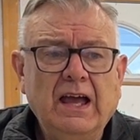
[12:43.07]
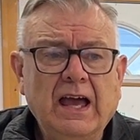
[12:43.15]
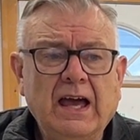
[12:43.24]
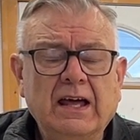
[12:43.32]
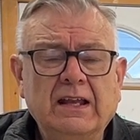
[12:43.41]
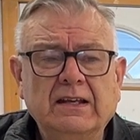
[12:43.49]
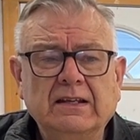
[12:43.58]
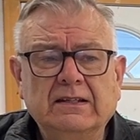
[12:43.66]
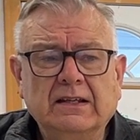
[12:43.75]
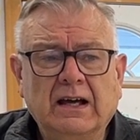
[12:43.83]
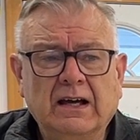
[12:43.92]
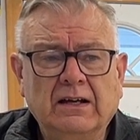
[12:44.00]

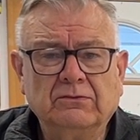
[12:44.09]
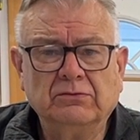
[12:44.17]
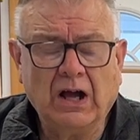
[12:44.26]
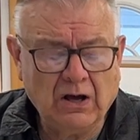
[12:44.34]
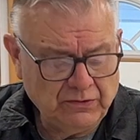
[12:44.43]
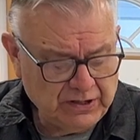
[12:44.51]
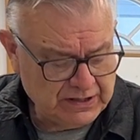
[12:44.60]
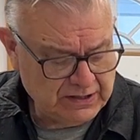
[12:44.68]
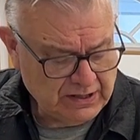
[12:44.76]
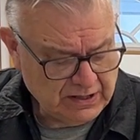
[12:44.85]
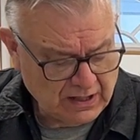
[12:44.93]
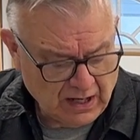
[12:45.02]
and
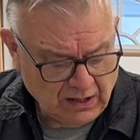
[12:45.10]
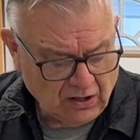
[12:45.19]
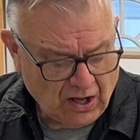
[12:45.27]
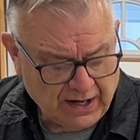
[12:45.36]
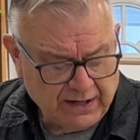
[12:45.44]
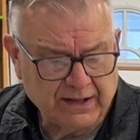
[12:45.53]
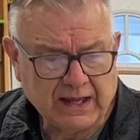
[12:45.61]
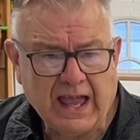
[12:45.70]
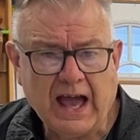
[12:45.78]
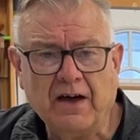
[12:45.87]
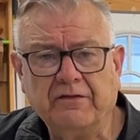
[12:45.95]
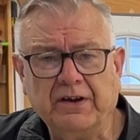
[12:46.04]
routed a lot of the
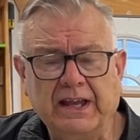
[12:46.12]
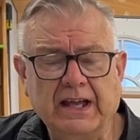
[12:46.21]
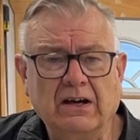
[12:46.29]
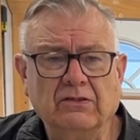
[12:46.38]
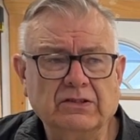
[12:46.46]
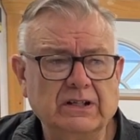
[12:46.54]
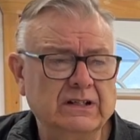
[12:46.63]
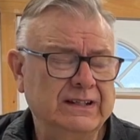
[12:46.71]
cavity out.